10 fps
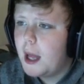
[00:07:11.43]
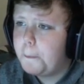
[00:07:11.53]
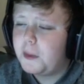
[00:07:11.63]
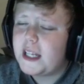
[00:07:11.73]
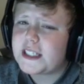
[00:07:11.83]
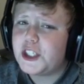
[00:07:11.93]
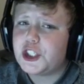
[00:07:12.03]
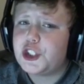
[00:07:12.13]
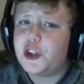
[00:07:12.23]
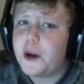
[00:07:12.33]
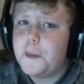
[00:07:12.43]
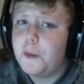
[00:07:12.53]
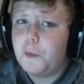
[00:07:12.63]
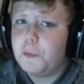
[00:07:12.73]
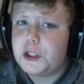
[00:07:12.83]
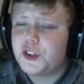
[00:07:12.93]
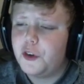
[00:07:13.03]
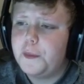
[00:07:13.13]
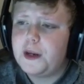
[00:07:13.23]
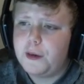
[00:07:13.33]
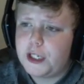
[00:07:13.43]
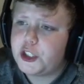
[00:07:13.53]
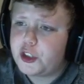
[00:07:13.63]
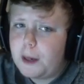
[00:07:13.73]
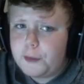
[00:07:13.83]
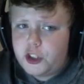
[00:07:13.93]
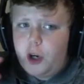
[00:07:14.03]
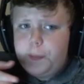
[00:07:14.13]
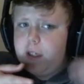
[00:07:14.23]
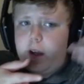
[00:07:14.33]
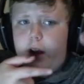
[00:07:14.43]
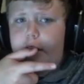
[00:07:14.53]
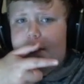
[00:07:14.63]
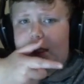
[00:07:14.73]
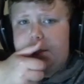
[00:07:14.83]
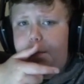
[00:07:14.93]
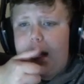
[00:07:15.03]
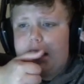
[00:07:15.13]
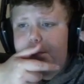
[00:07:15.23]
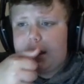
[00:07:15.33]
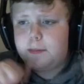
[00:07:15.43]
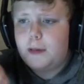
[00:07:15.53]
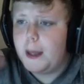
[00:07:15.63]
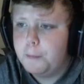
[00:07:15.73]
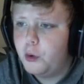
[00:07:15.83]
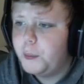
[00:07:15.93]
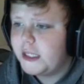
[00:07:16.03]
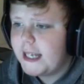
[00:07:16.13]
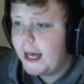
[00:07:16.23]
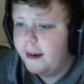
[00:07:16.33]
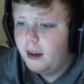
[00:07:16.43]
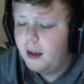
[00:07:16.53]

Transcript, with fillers: Plus, I just shot him up when we saw him anyway. I just grabbed the Tommy gun and I was like, splat, splat, splat, boom, he's dead.